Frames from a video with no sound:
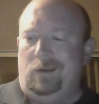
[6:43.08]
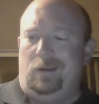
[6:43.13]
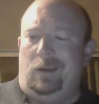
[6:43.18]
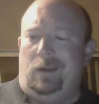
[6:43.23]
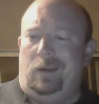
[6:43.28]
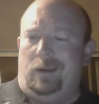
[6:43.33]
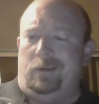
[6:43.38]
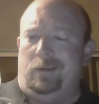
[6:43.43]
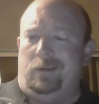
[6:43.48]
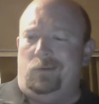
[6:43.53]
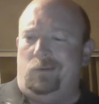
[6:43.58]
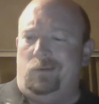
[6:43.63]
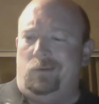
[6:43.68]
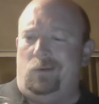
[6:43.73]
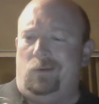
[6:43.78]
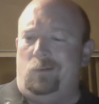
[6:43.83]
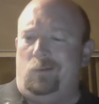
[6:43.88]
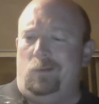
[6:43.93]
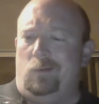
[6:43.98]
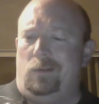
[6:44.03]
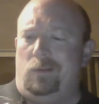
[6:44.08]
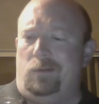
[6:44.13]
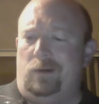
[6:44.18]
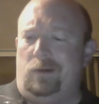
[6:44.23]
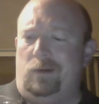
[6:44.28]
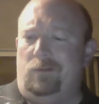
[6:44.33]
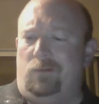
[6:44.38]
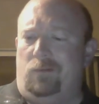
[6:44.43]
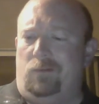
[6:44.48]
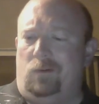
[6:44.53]
And so with
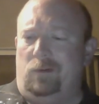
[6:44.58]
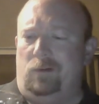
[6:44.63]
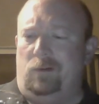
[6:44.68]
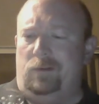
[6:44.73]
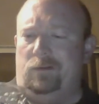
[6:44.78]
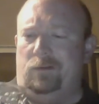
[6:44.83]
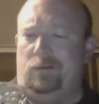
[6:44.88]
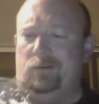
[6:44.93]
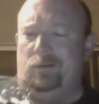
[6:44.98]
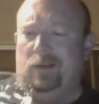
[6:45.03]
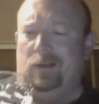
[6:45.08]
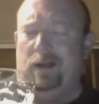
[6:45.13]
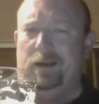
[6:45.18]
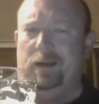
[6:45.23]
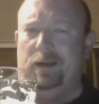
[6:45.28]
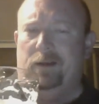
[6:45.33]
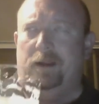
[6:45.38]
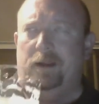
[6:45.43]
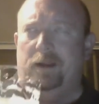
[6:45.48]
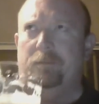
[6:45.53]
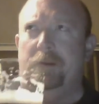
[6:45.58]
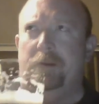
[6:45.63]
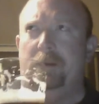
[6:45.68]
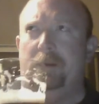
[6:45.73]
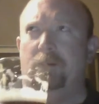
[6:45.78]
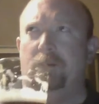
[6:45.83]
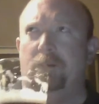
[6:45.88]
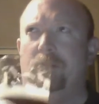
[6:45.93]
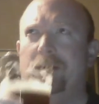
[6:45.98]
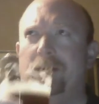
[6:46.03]
34, this is a higher IBU,
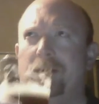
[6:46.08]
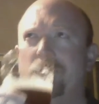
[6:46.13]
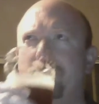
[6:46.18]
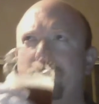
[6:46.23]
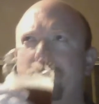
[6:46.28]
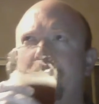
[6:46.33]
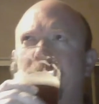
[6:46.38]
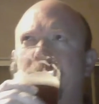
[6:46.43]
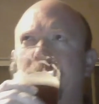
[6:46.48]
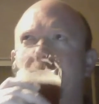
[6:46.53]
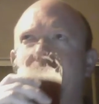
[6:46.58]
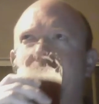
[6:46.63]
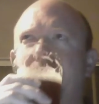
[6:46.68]
but it's really, really